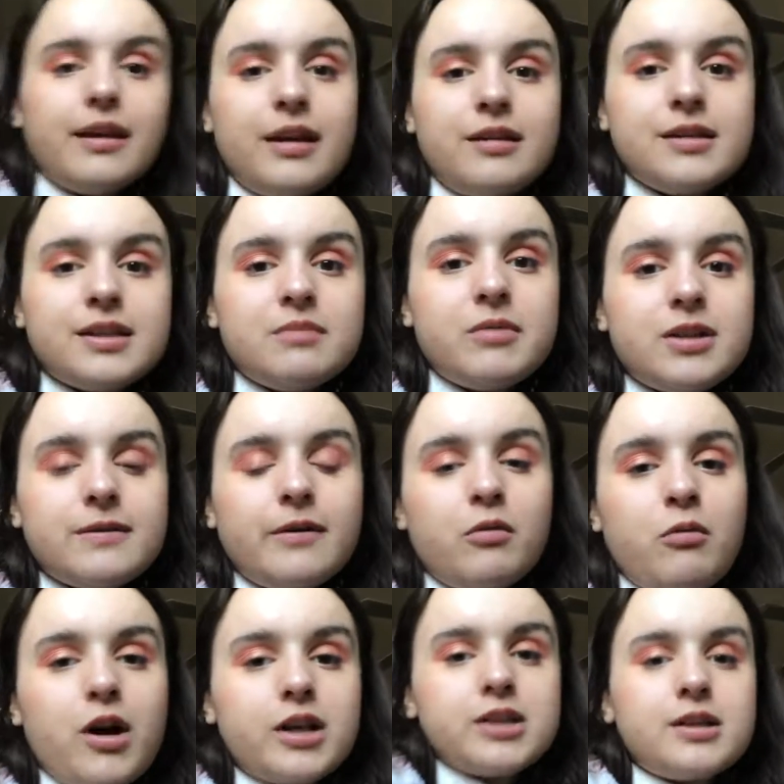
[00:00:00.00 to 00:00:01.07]
thank you so much for
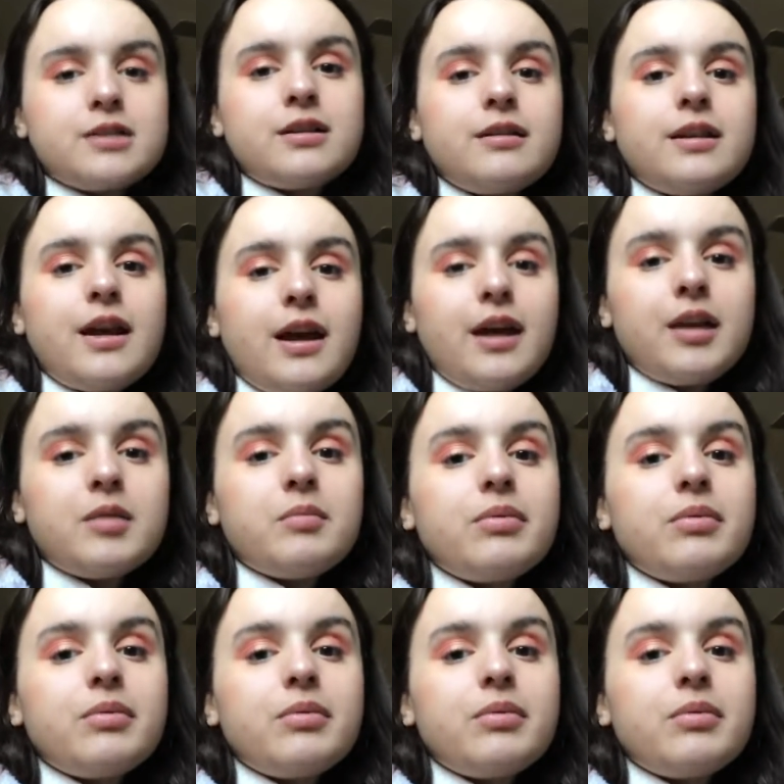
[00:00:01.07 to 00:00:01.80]
watching till the end.